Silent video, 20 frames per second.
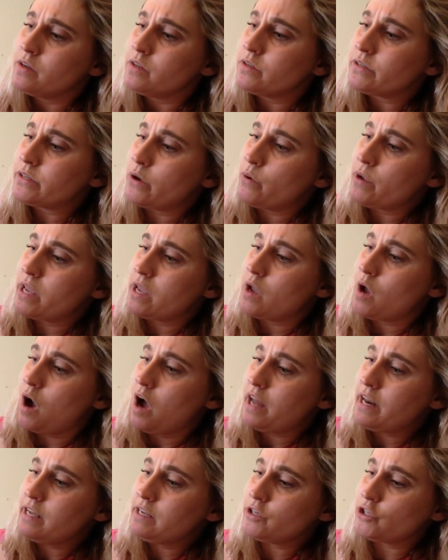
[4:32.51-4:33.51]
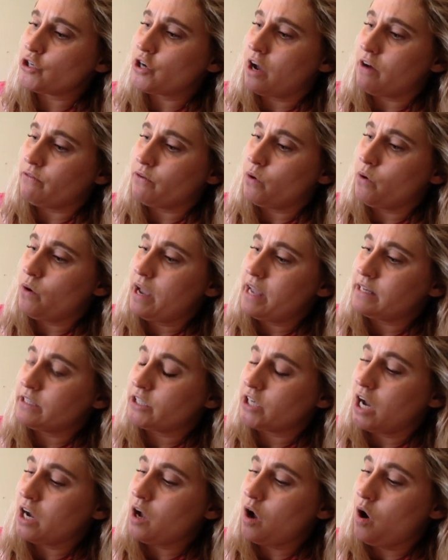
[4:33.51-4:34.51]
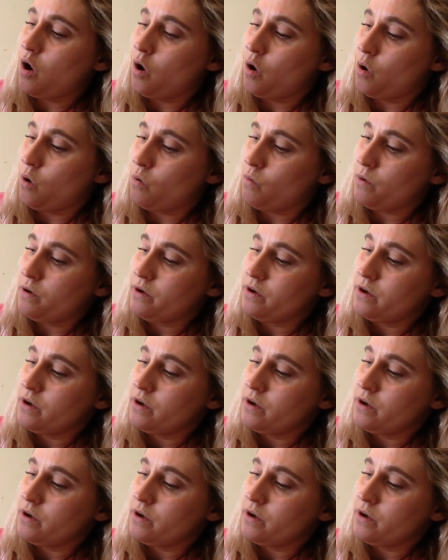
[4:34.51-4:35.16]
So he got his shovel and dug a hole.